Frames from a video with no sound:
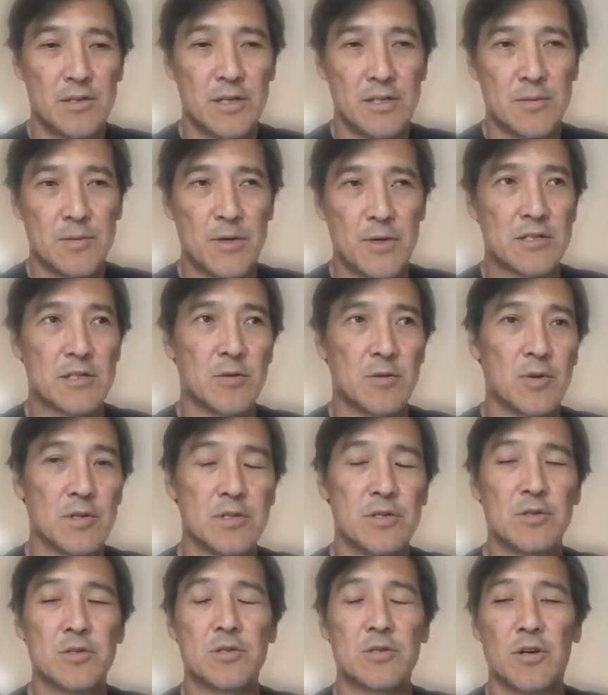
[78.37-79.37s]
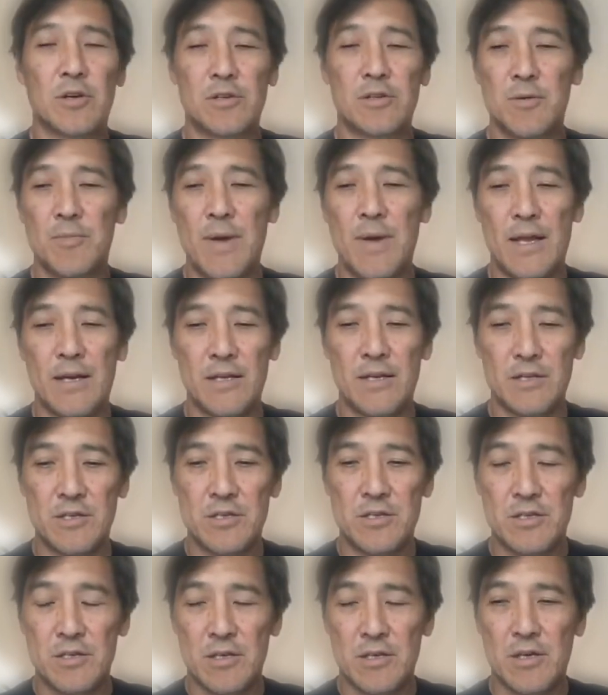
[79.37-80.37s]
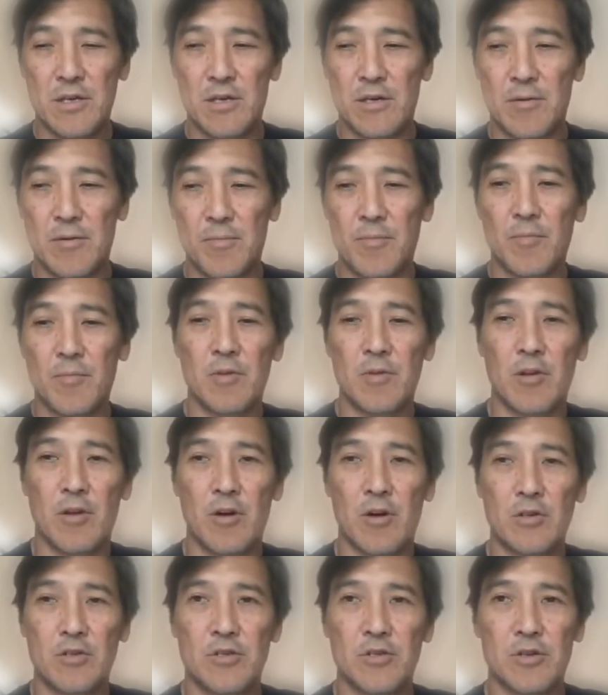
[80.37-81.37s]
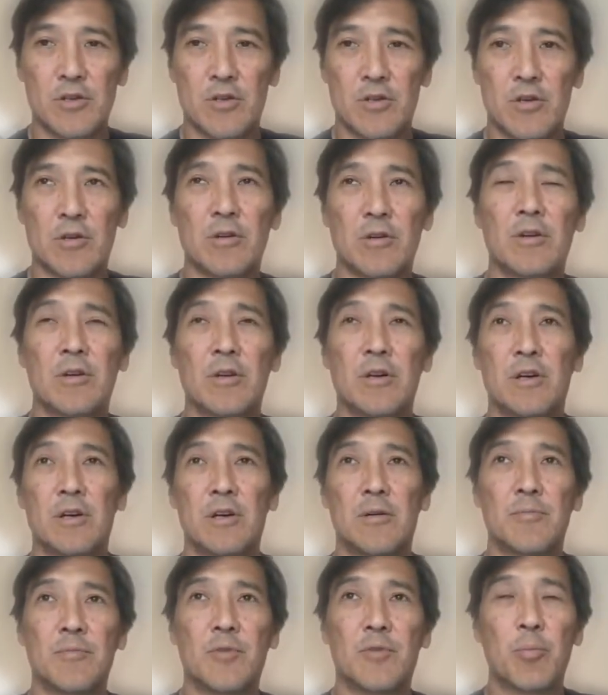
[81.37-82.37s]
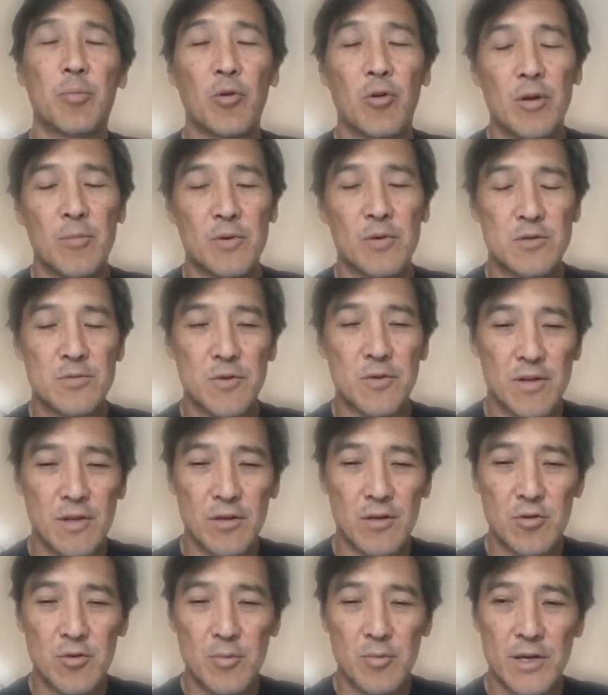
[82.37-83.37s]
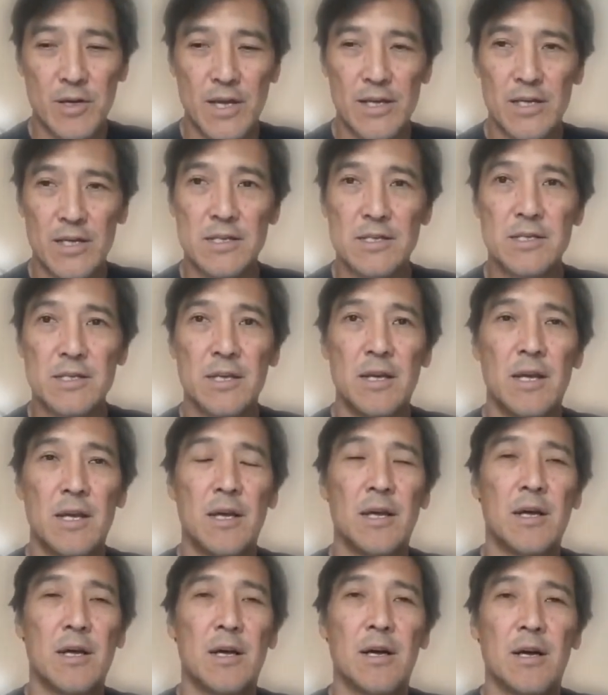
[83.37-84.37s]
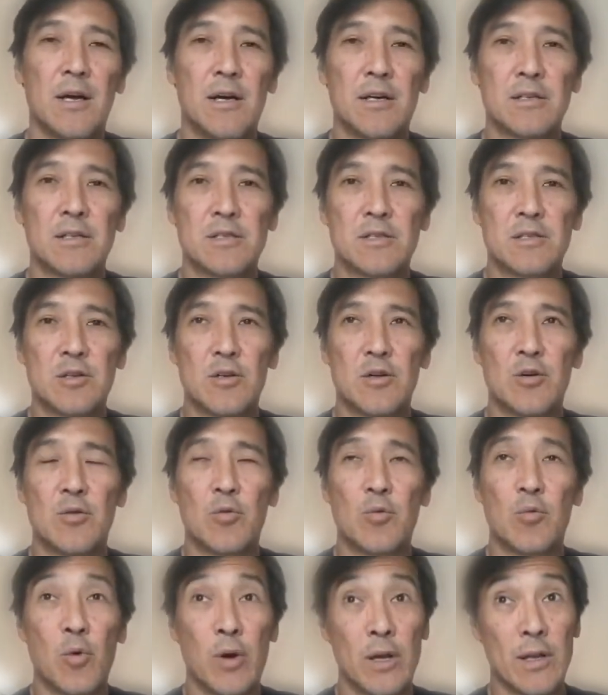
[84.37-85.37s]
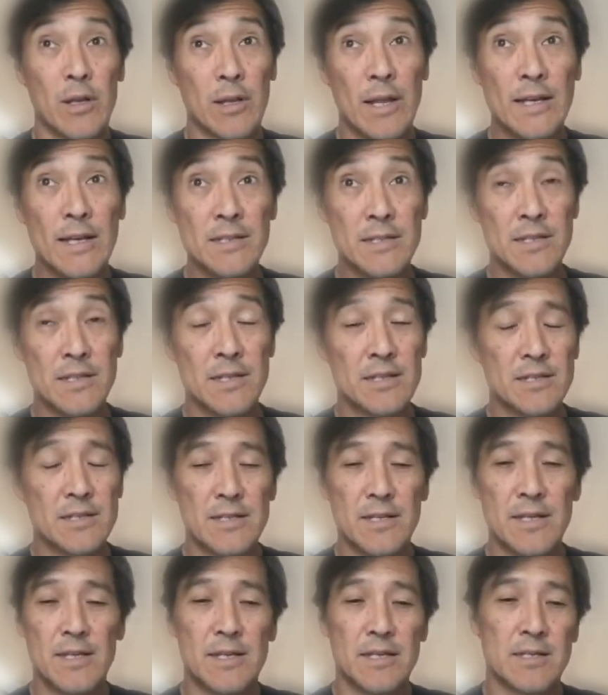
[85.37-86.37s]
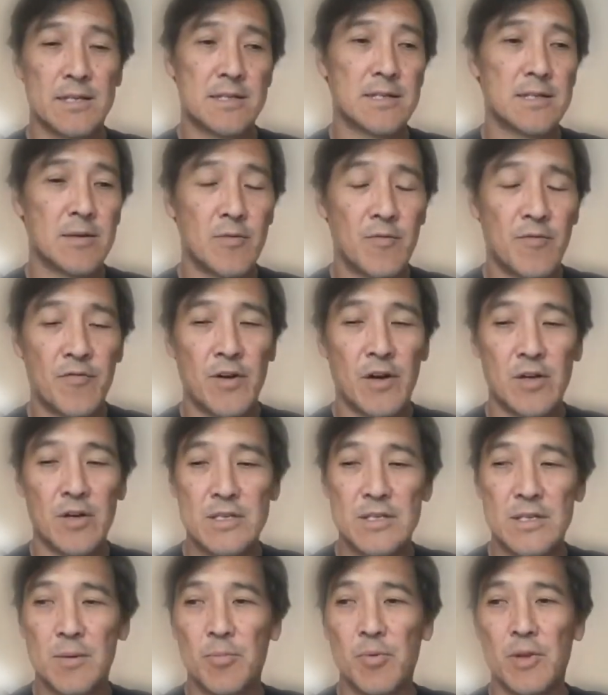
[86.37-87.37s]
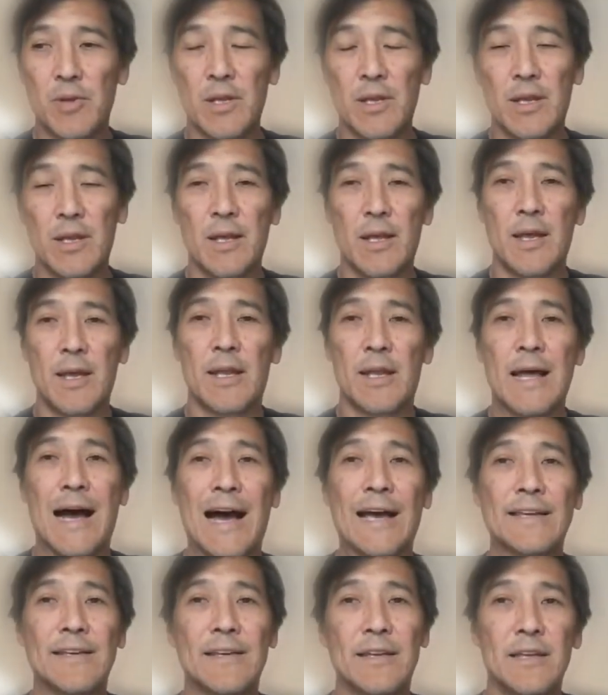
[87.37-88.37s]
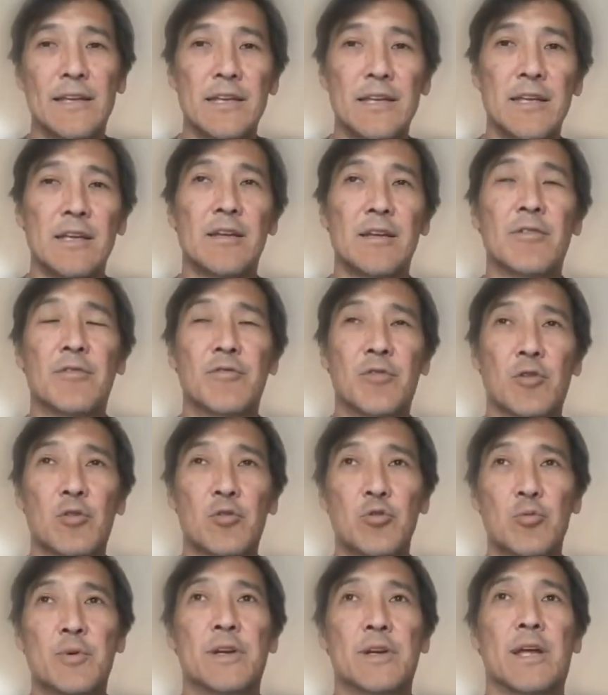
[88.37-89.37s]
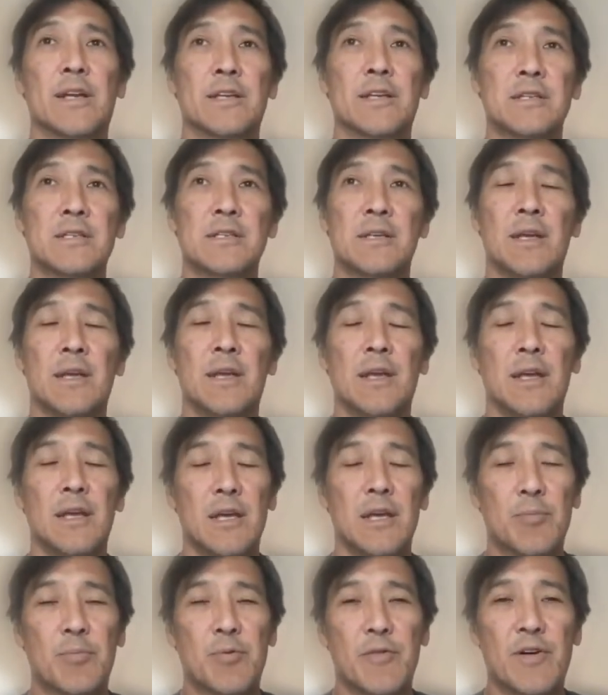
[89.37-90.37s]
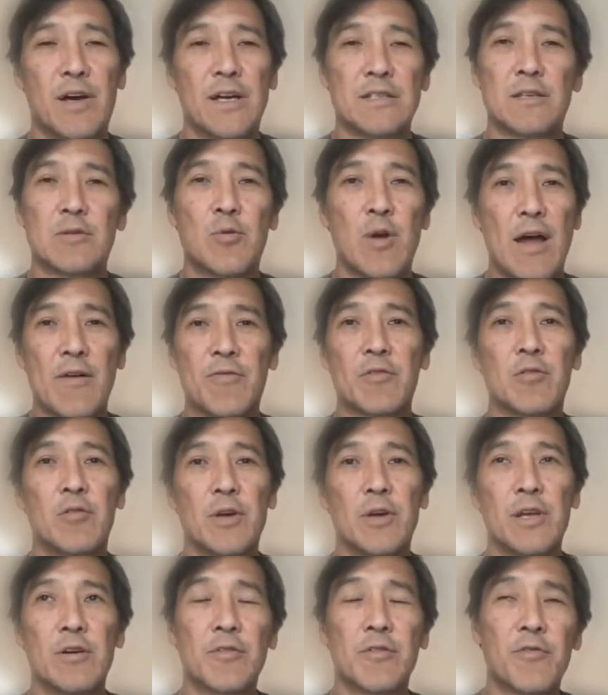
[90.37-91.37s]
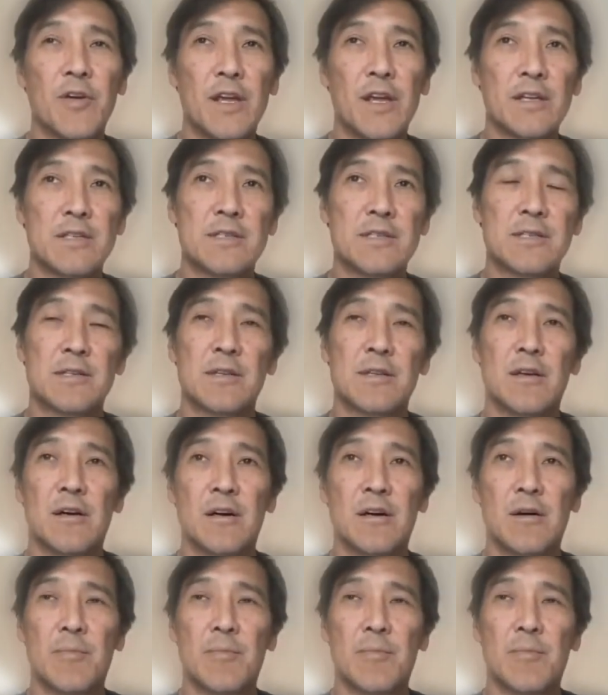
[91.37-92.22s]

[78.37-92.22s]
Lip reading: especially once you start to manage larger deployments within Kubernetes. So what Lens is very simply an IDE for Kubernetes. It provides a graphical interface